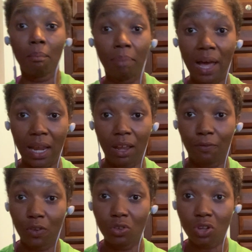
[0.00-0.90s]
But if
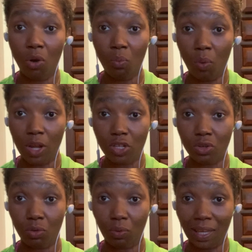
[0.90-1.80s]
you don't want
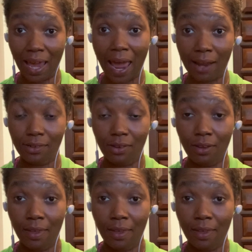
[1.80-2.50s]
to react